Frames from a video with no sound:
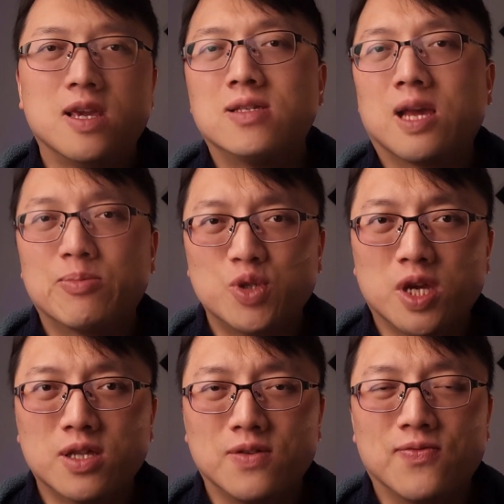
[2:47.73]
is
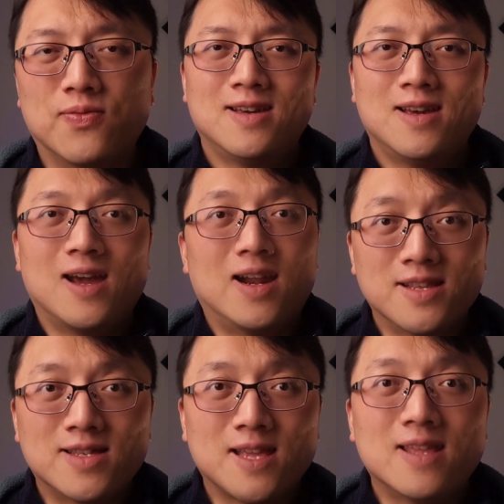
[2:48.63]
objective.
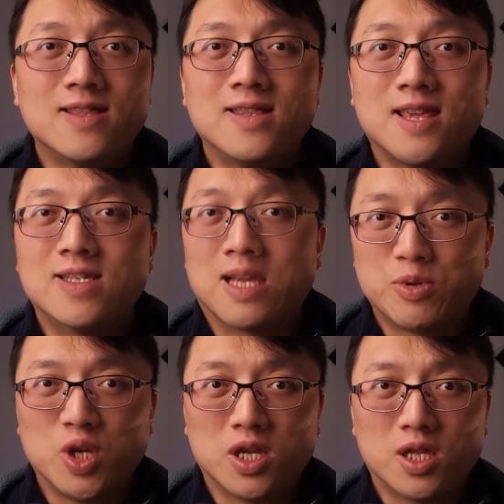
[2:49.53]
Understanding this
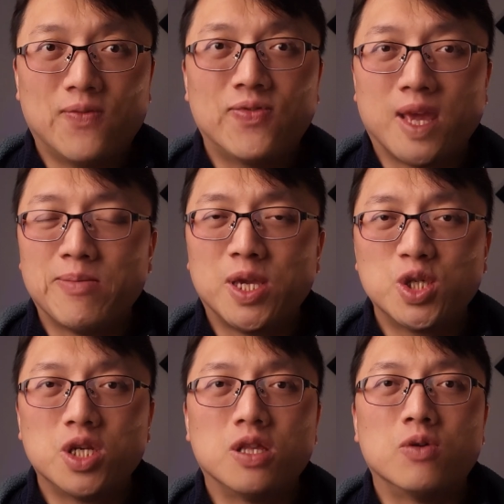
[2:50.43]
subjective
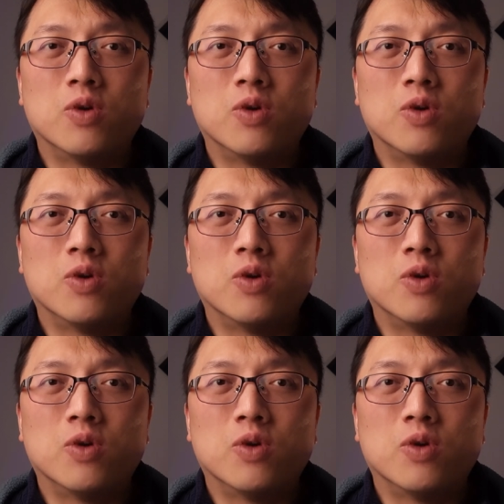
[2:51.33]
dimension